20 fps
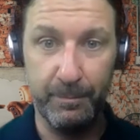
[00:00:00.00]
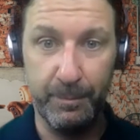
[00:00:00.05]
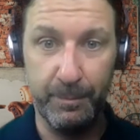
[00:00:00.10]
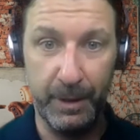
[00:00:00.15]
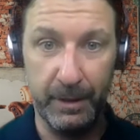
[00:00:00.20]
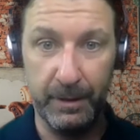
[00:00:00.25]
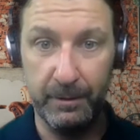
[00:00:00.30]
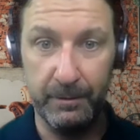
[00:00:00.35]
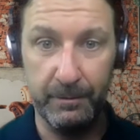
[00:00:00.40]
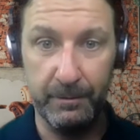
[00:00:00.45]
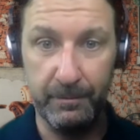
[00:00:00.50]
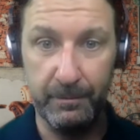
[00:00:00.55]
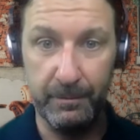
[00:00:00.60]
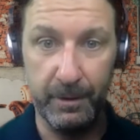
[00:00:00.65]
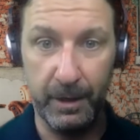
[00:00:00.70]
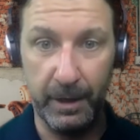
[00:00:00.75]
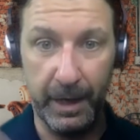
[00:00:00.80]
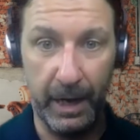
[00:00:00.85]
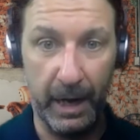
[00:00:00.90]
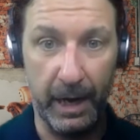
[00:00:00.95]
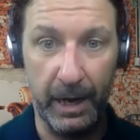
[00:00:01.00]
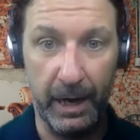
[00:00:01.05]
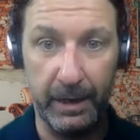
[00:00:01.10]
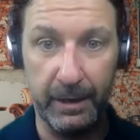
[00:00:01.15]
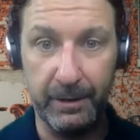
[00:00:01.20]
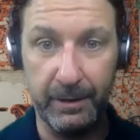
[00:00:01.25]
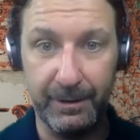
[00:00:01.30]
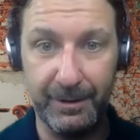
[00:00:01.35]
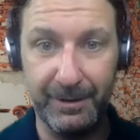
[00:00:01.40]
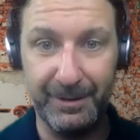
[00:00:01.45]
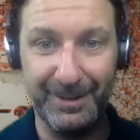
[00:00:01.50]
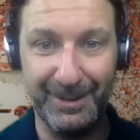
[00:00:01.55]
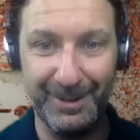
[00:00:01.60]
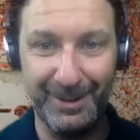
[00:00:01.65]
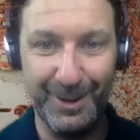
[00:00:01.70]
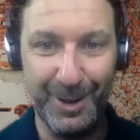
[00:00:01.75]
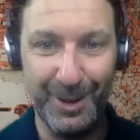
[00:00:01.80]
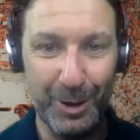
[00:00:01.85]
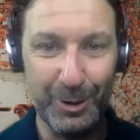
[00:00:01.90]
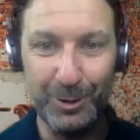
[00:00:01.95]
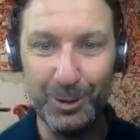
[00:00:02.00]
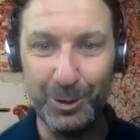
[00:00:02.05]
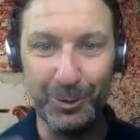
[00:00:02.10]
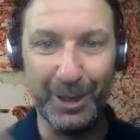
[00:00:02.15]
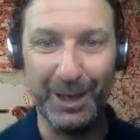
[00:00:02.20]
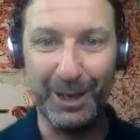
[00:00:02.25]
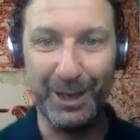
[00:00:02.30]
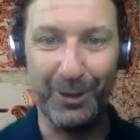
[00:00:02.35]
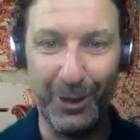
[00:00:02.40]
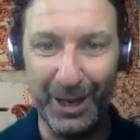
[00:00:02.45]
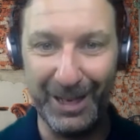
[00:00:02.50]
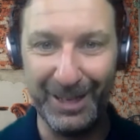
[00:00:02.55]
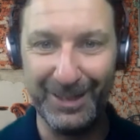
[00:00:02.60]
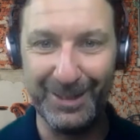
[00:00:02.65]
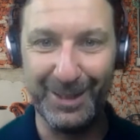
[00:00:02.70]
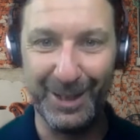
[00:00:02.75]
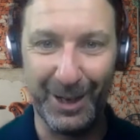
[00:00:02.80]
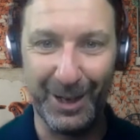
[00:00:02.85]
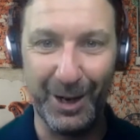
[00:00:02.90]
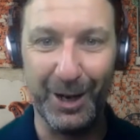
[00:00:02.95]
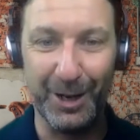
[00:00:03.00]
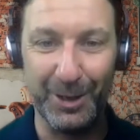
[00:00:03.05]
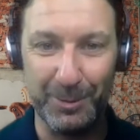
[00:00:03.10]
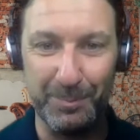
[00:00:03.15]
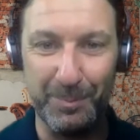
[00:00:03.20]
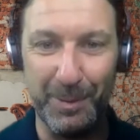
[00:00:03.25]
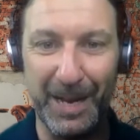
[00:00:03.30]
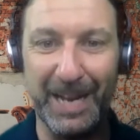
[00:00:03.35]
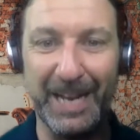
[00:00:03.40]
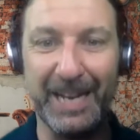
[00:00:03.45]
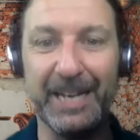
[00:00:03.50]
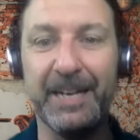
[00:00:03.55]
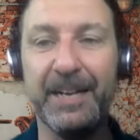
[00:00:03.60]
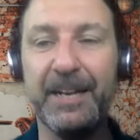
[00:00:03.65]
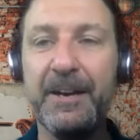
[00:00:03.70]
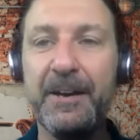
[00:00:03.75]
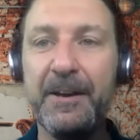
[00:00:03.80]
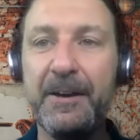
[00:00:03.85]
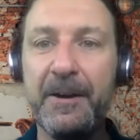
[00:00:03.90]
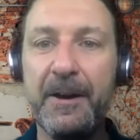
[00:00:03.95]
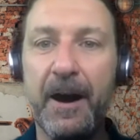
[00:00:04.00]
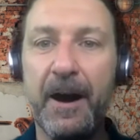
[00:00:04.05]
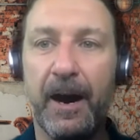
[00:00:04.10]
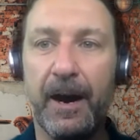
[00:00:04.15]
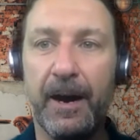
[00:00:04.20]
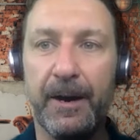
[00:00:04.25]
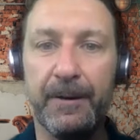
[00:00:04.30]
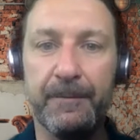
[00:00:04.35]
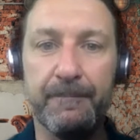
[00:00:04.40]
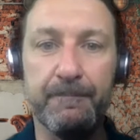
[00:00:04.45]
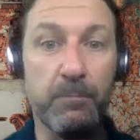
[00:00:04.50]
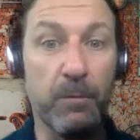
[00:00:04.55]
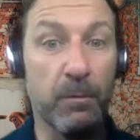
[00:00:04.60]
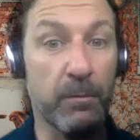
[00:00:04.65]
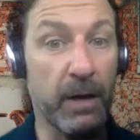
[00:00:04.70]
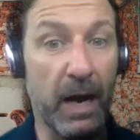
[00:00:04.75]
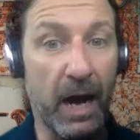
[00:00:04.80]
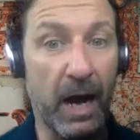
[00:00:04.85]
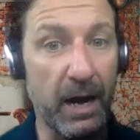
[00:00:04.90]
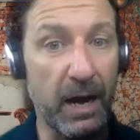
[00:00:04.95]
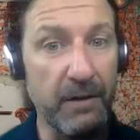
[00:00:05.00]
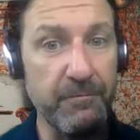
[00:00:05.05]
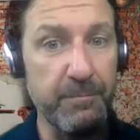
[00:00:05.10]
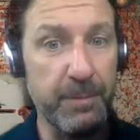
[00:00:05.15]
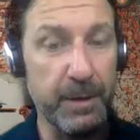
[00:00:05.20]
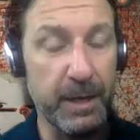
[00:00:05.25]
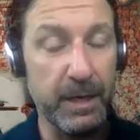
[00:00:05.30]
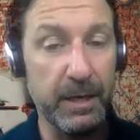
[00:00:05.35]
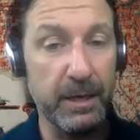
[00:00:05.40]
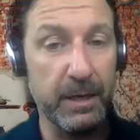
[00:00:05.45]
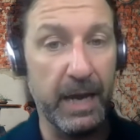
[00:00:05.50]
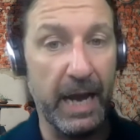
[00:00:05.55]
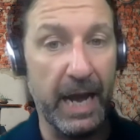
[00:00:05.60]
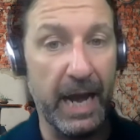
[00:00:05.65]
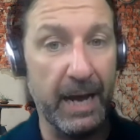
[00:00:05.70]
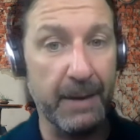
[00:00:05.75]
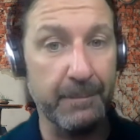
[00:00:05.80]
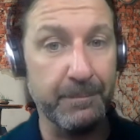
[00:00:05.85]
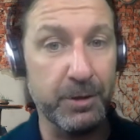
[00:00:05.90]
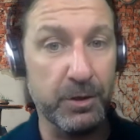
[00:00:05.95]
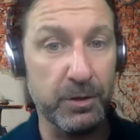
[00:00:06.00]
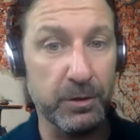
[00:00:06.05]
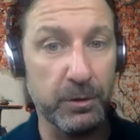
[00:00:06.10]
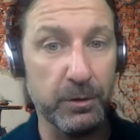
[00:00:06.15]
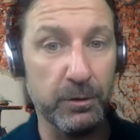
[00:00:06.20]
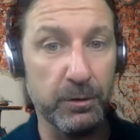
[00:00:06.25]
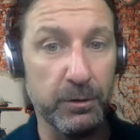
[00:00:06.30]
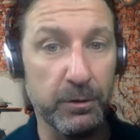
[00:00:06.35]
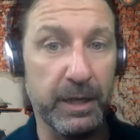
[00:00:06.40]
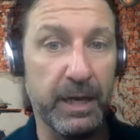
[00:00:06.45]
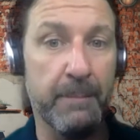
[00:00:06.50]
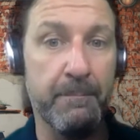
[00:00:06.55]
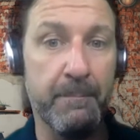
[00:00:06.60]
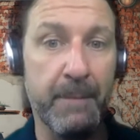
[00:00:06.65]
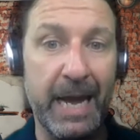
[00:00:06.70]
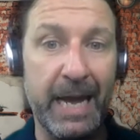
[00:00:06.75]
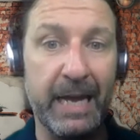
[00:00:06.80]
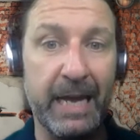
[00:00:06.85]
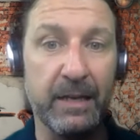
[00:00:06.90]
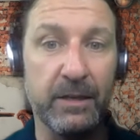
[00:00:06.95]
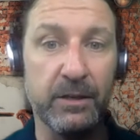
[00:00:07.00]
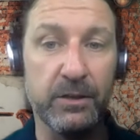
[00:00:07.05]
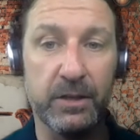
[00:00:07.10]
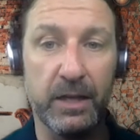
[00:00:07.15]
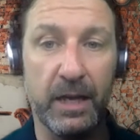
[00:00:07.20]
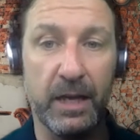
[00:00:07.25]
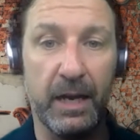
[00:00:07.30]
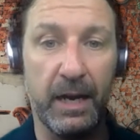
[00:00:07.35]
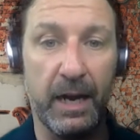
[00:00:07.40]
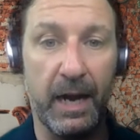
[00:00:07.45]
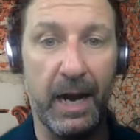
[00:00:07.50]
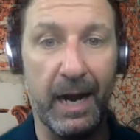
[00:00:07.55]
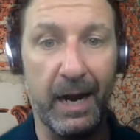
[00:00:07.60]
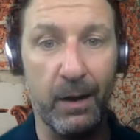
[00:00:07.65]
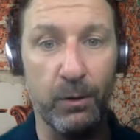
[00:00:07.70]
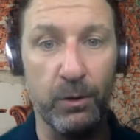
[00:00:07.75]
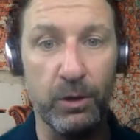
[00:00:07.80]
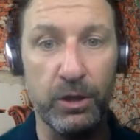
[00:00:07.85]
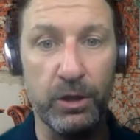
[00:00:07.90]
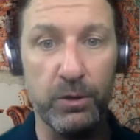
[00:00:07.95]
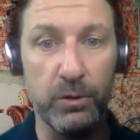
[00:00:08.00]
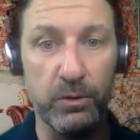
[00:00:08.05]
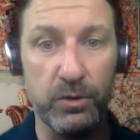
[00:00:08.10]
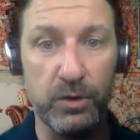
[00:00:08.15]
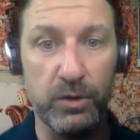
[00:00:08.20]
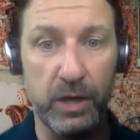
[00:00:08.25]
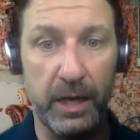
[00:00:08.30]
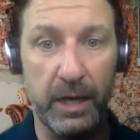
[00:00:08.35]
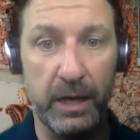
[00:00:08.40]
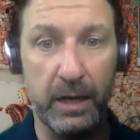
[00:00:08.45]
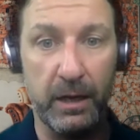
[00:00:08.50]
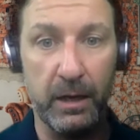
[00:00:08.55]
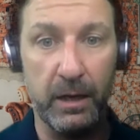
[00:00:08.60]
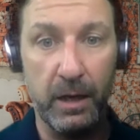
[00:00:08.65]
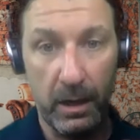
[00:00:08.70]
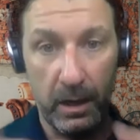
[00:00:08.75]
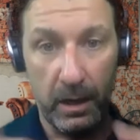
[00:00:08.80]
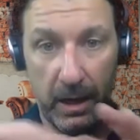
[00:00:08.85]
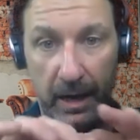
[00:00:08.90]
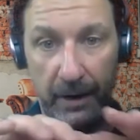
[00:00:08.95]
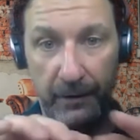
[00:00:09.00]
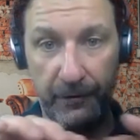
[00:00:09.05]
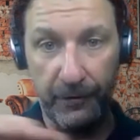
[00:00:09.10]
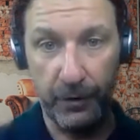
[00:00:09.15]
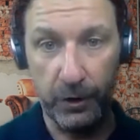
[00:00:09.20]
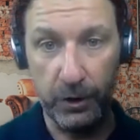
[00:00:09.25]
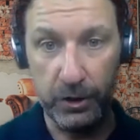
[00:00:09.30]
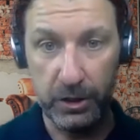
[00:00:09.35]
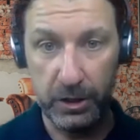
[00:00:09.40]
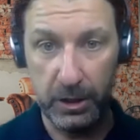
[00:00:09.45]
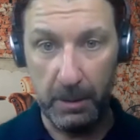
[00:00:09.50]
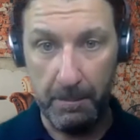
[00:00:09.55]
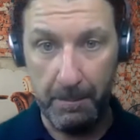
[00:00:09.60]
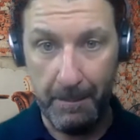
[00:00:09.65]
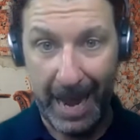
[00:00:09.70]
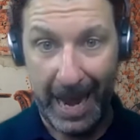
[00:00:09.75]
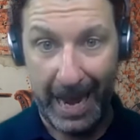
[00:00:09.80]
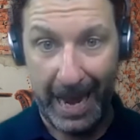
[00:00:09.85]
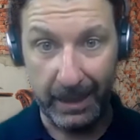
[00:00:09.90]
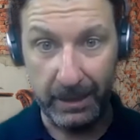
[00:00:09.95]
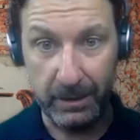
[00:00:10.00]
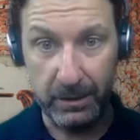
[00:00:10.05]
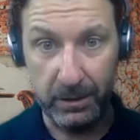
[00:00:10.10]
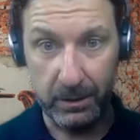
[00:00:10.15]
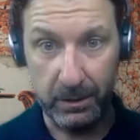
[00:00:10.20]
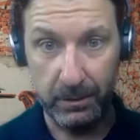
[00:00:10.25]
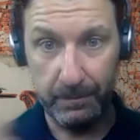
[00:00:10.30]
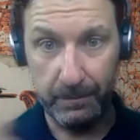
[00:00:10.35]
being a guy doing things that cause pain. But I've been absolutely amazed at how using at first the mat,